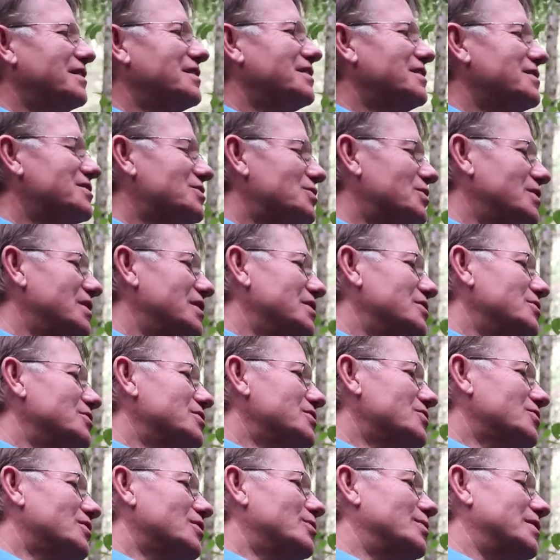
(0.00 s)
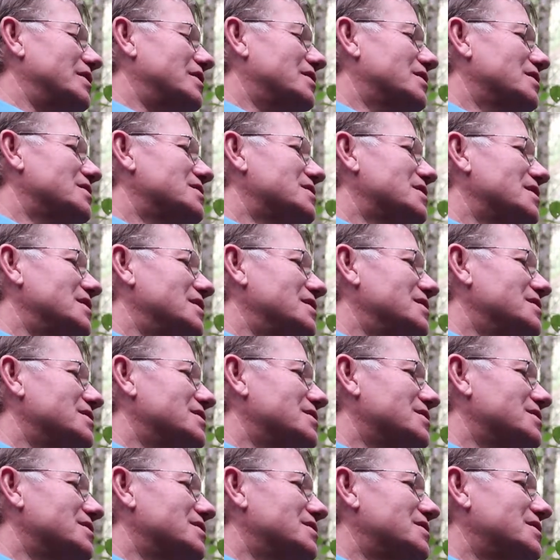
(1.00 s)
thing that's really useful about this lens
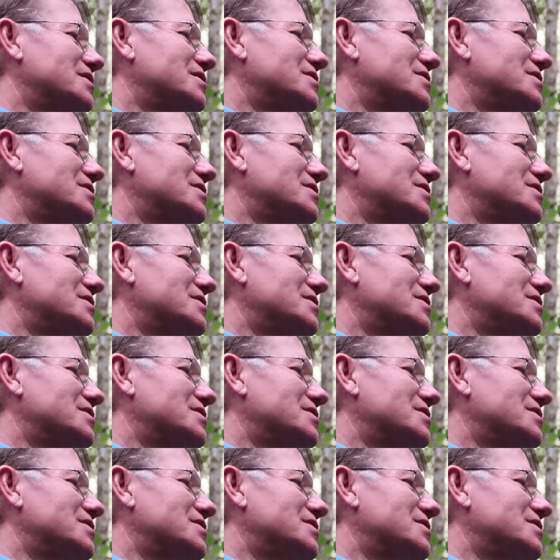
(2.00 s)
is its